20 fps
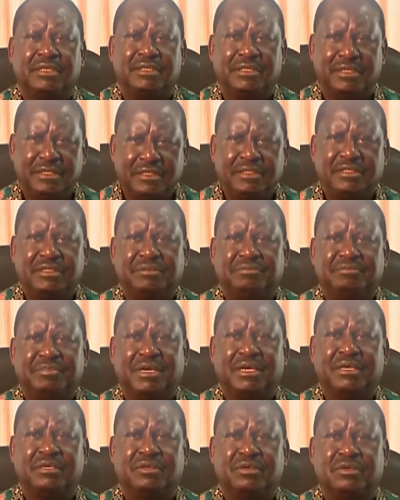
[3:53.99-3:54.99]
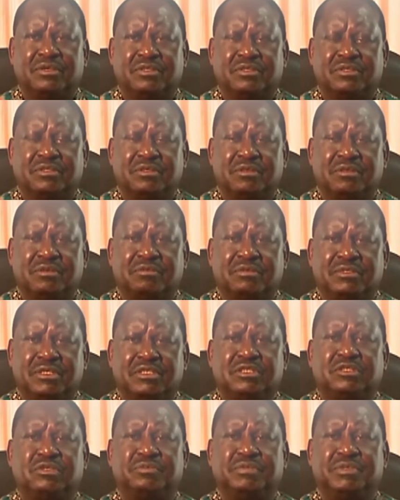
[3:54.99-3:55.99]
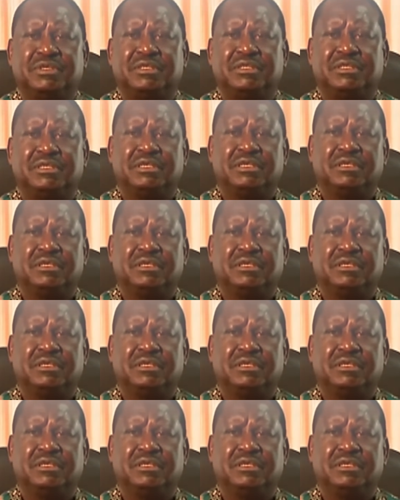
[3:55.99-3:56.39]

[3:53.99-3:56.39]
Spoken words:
This paradox needs to be